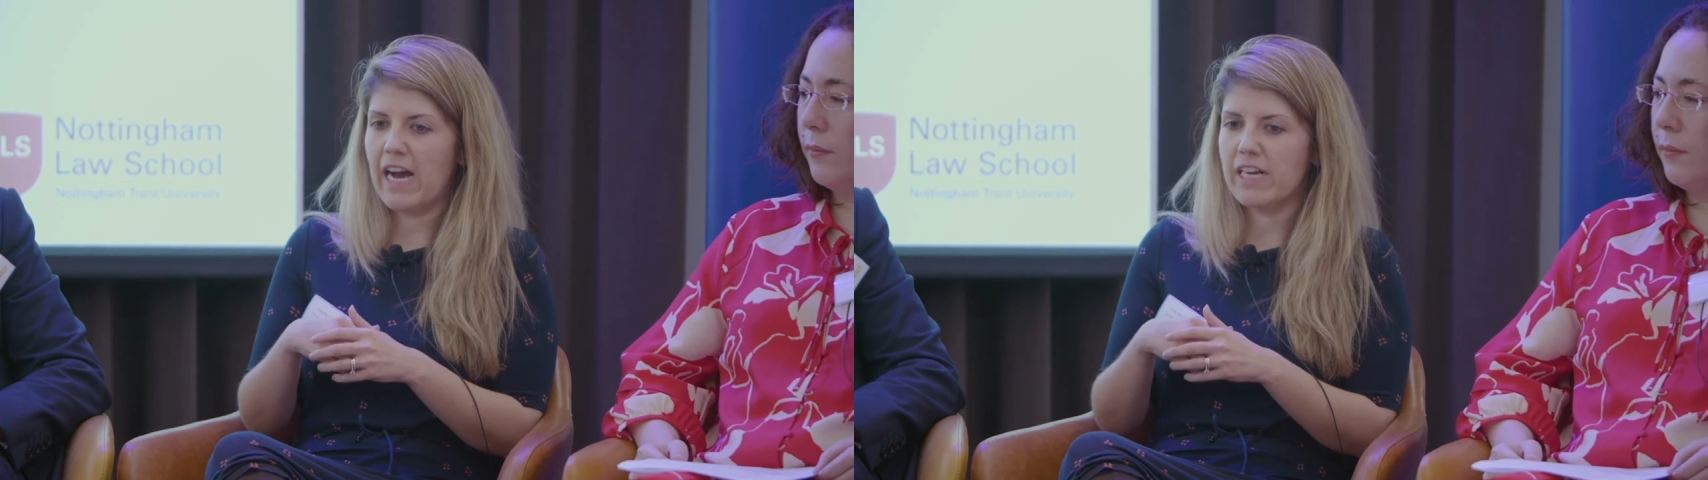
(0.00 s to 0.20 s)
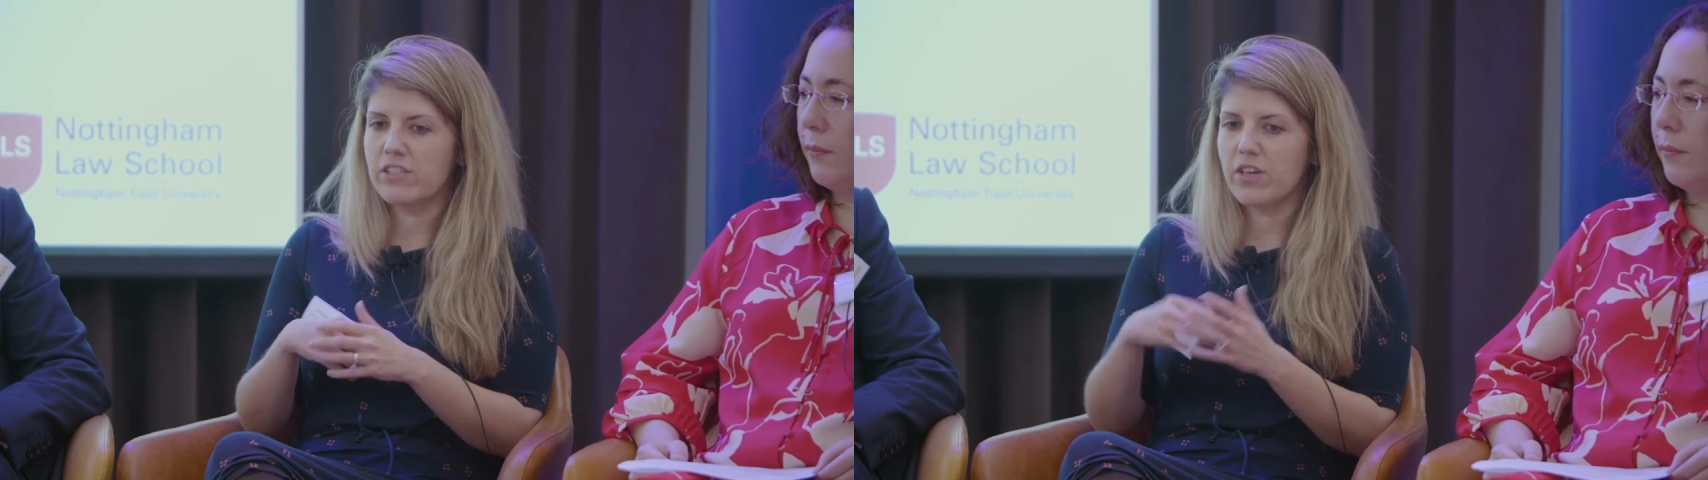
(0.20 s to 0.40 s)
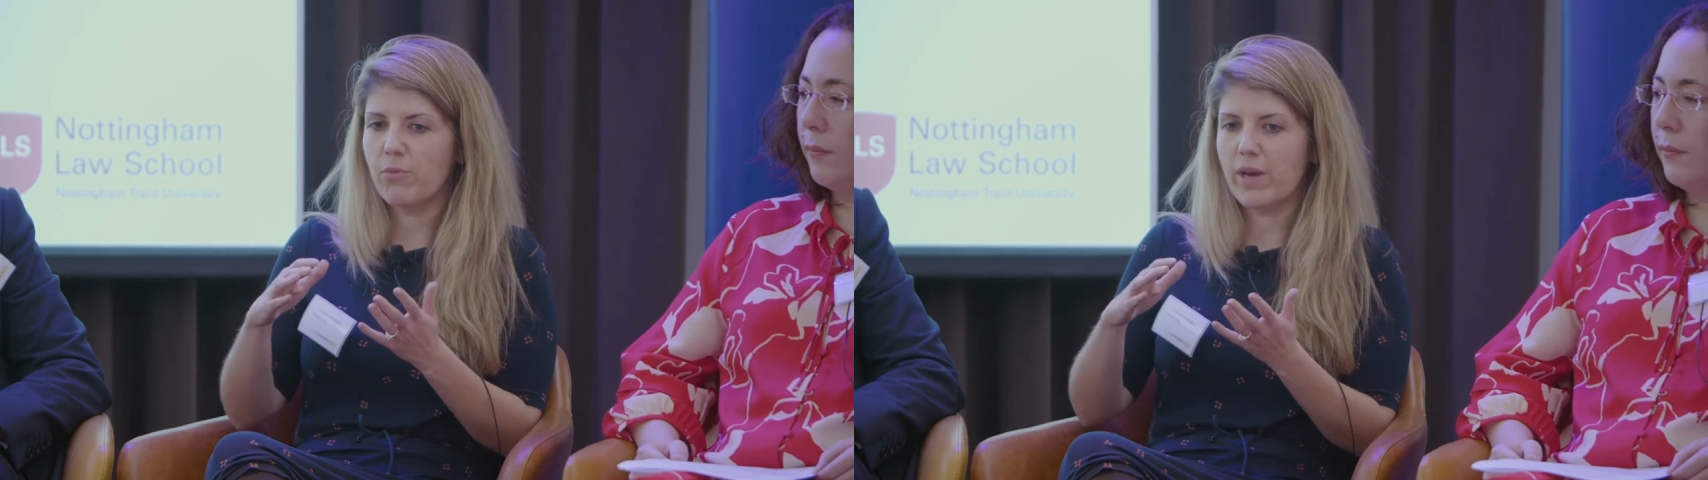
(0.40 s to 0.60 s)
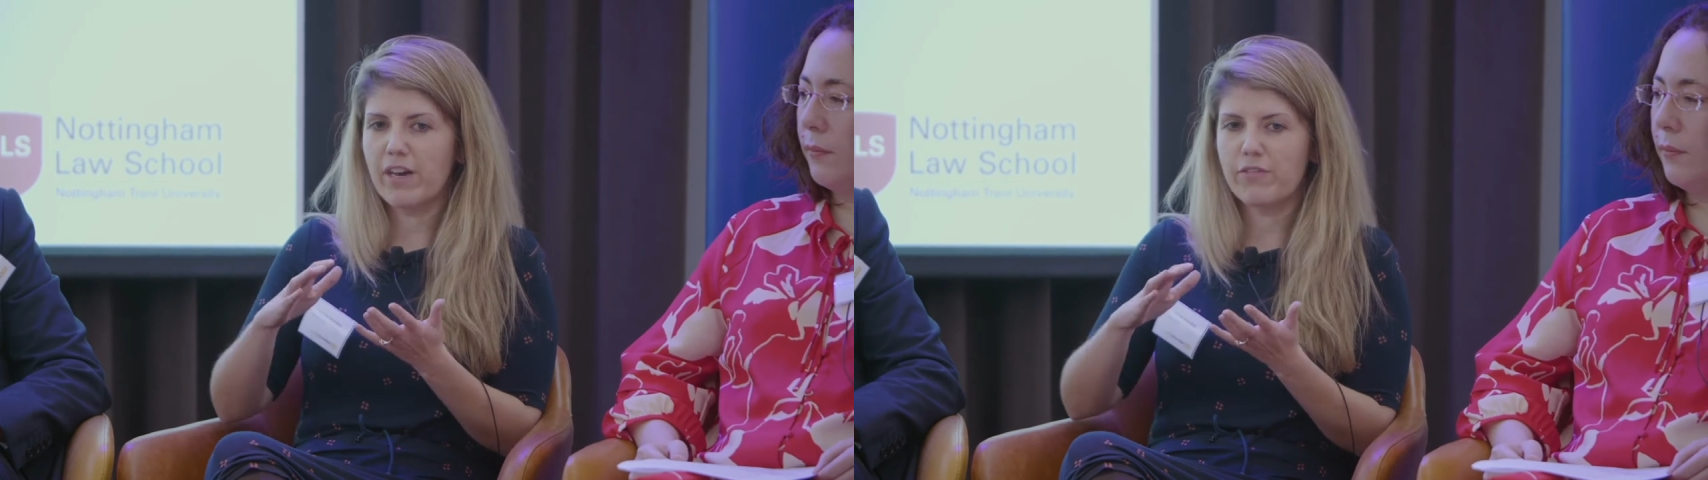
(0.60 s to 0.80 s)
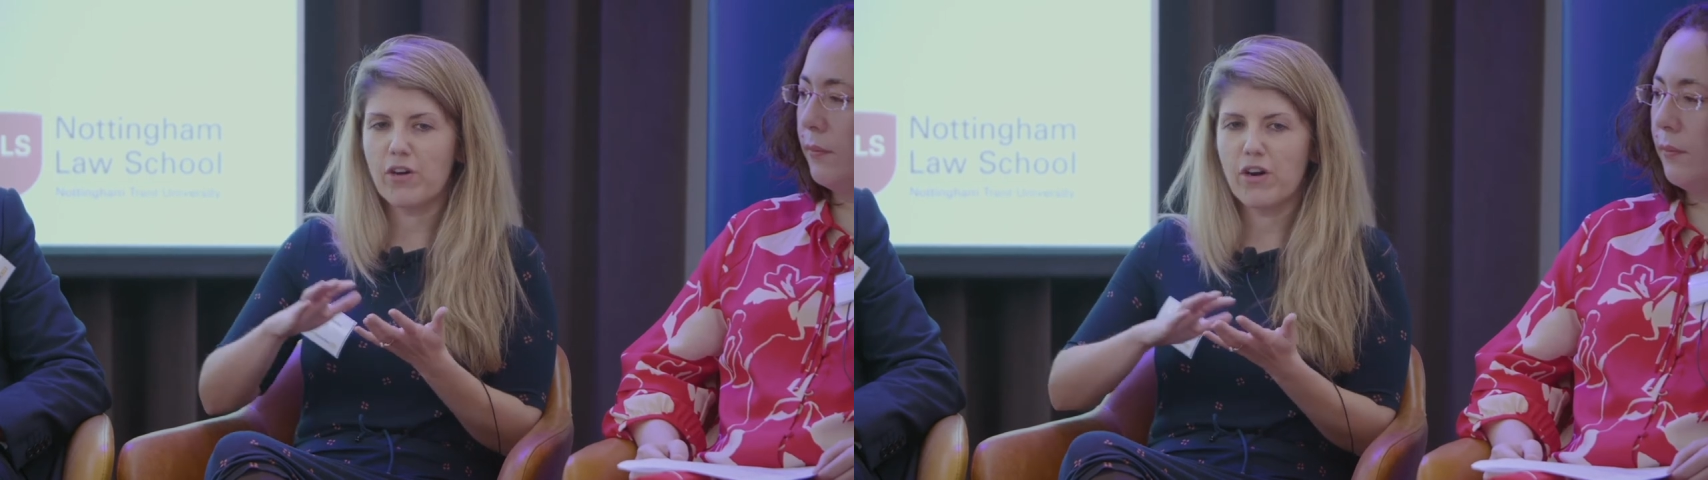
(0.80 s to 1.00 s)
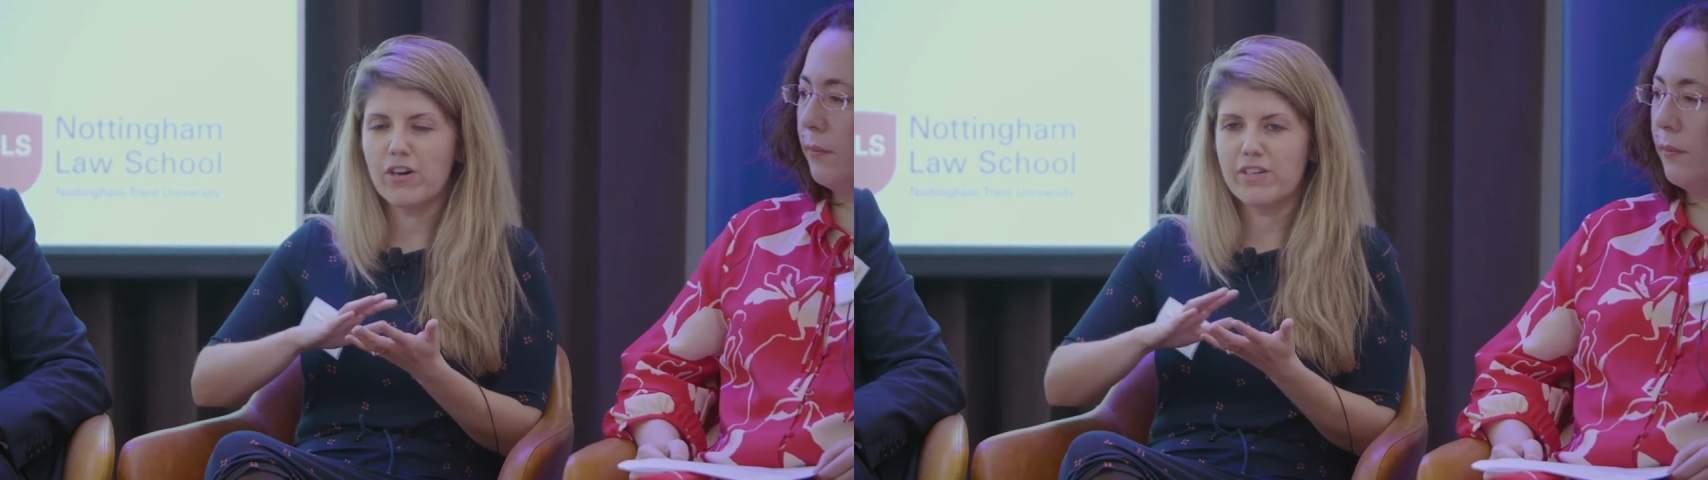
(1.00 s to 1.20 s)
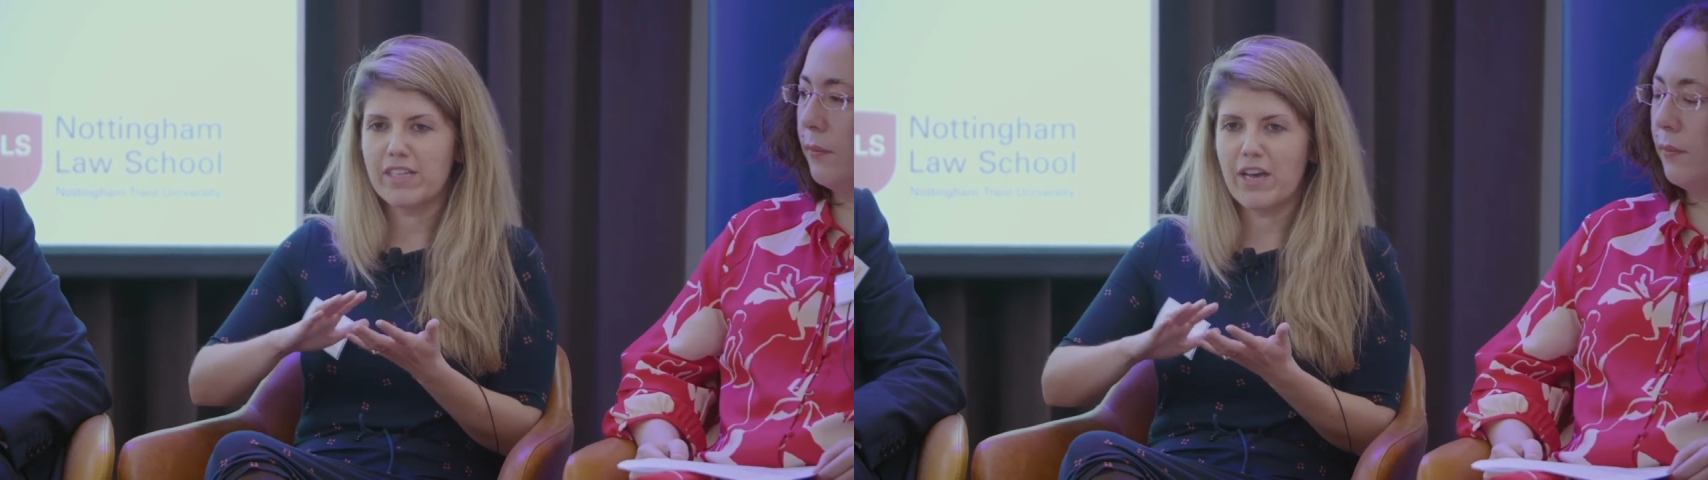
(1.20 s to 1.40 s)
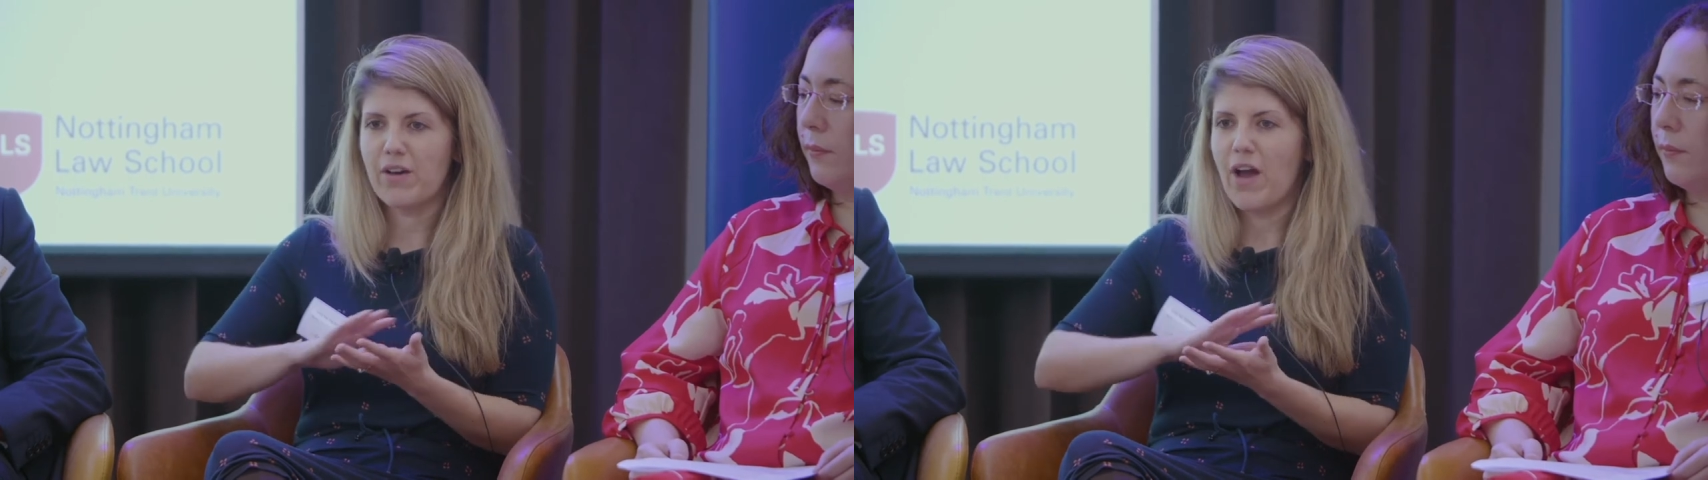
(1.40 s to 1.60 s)
and we have got,
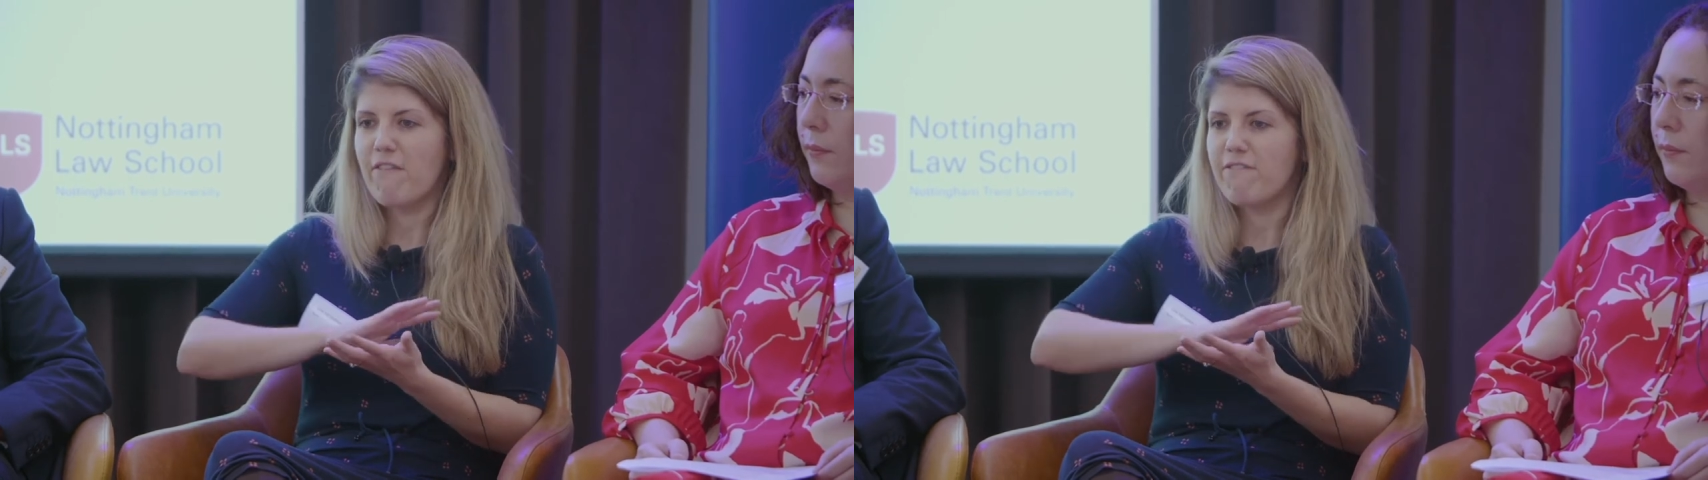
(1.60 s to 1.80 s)
you know,